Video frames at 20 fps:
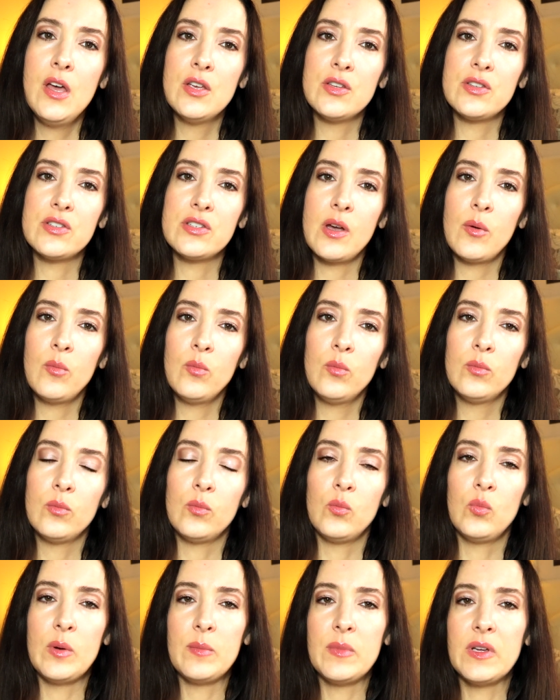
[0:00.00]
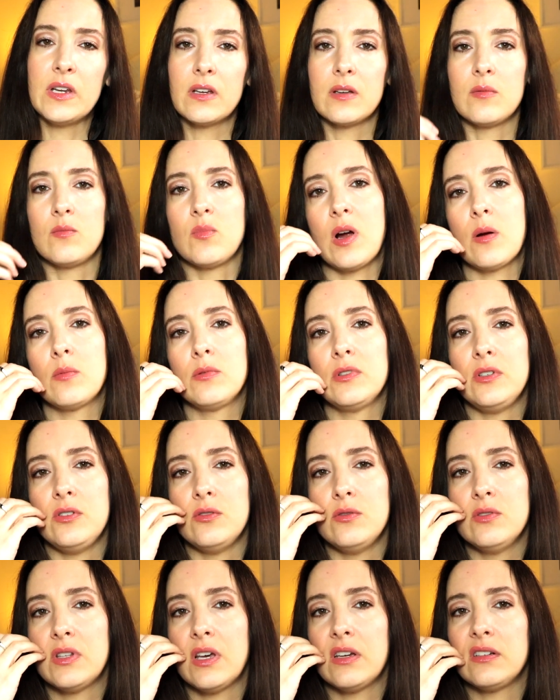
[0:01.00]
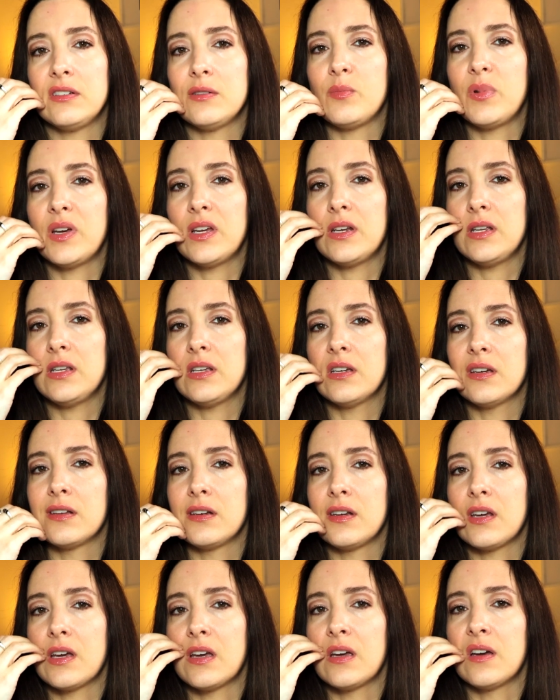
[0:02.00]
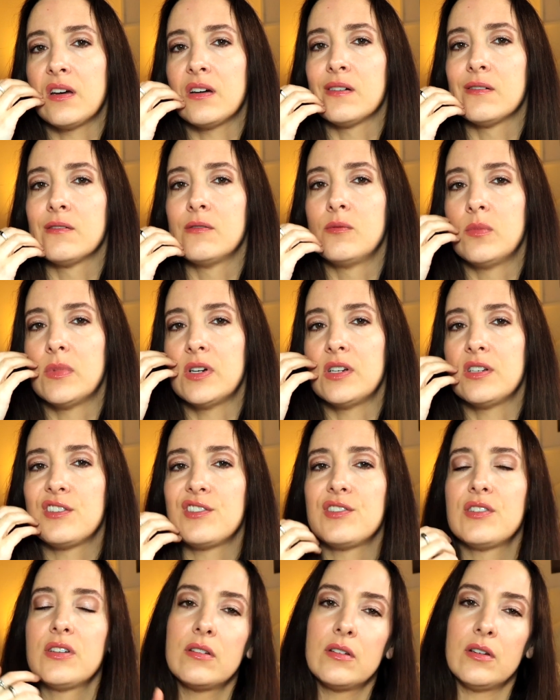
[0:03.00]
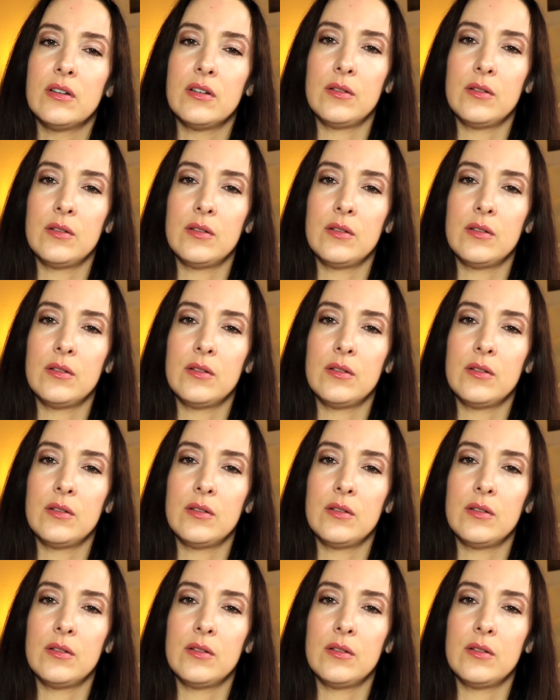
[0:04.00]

Some women can probably use that depending on how much